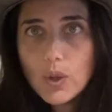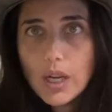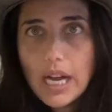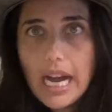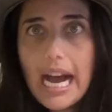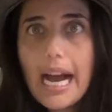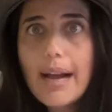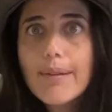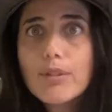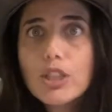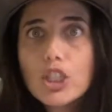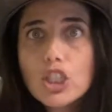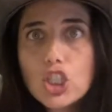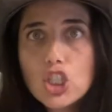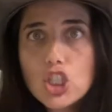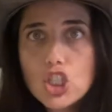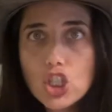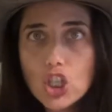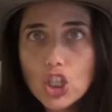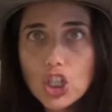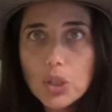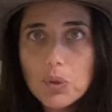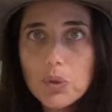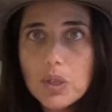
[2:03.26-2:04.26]
I'm going to show
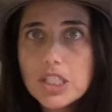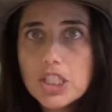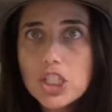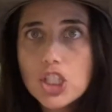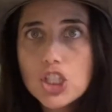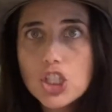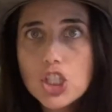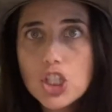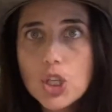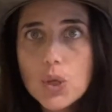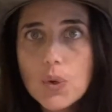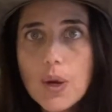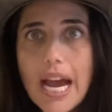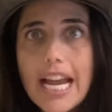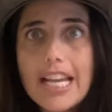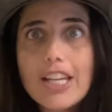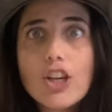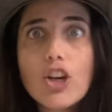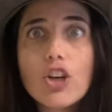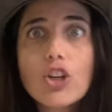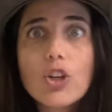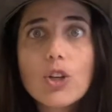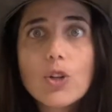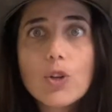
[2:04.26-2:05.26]
you what to do, and you're
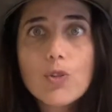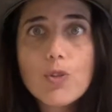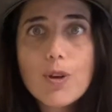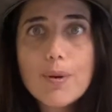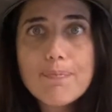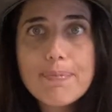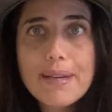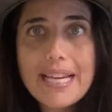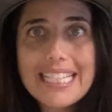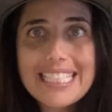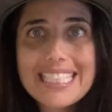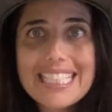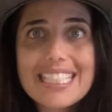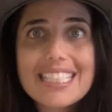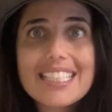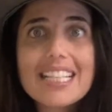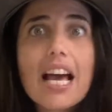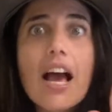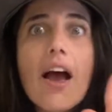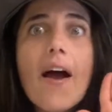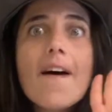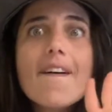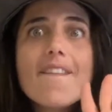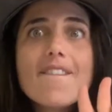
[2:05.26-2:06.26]
going to repeat it
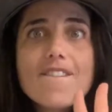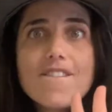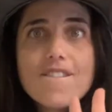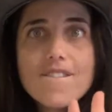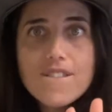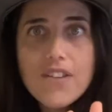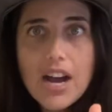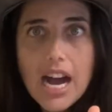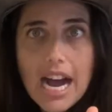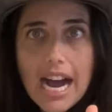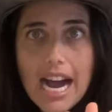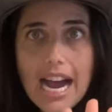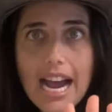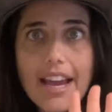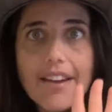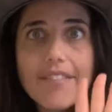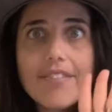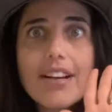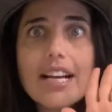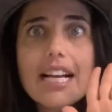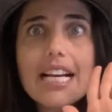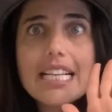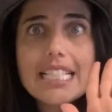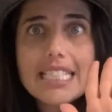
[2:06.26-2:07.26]
5
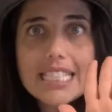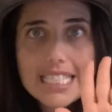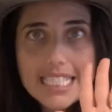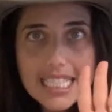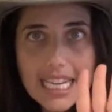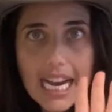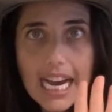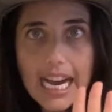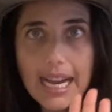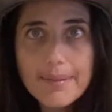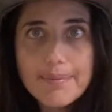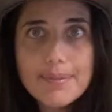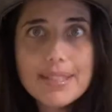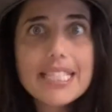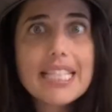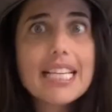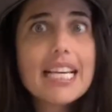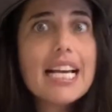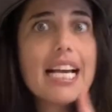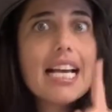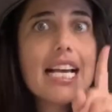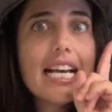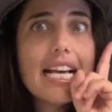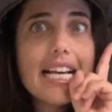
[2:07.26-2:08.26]
times.
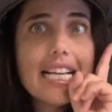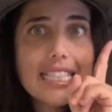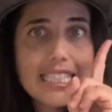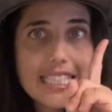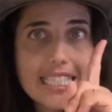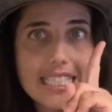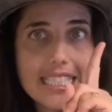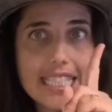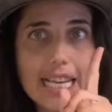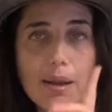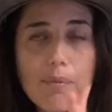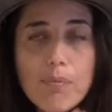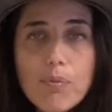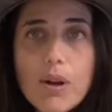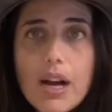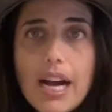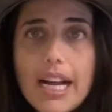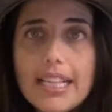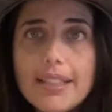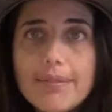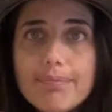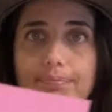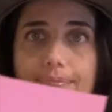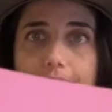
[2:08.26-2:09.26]
Step
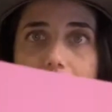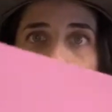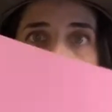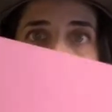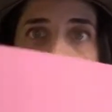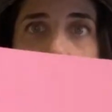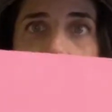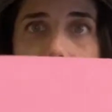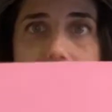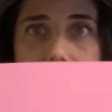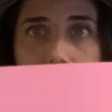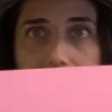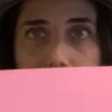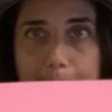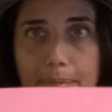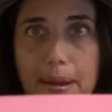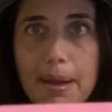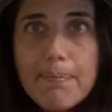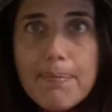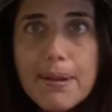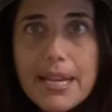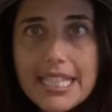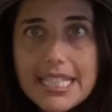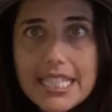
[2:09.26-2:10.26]
1, I take my
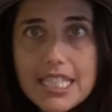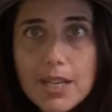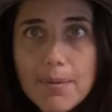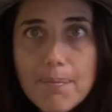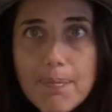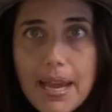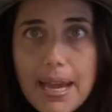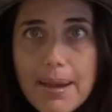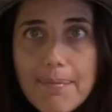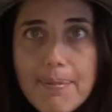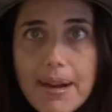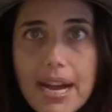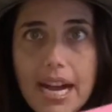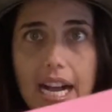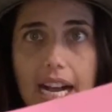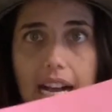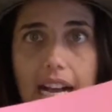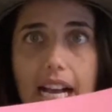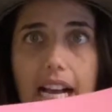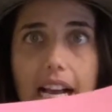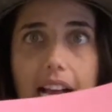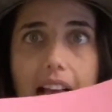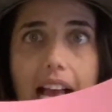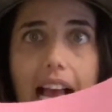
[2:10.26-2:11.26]
piece of paper
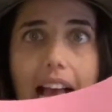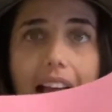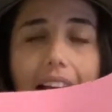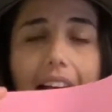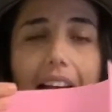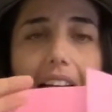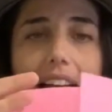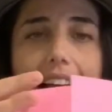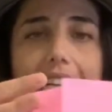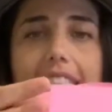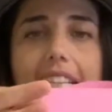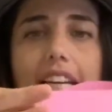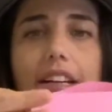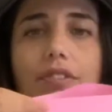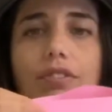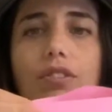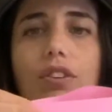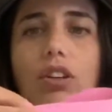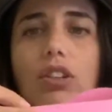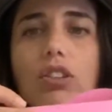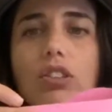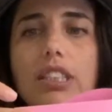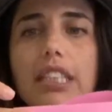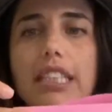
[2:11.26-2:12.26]
and I
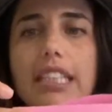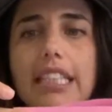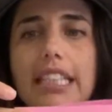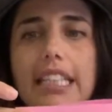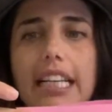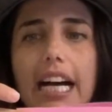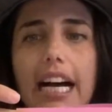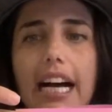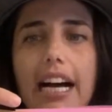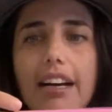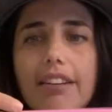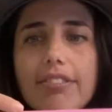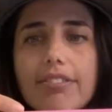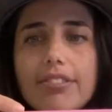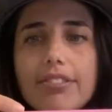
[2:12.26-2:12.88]
fold it in half.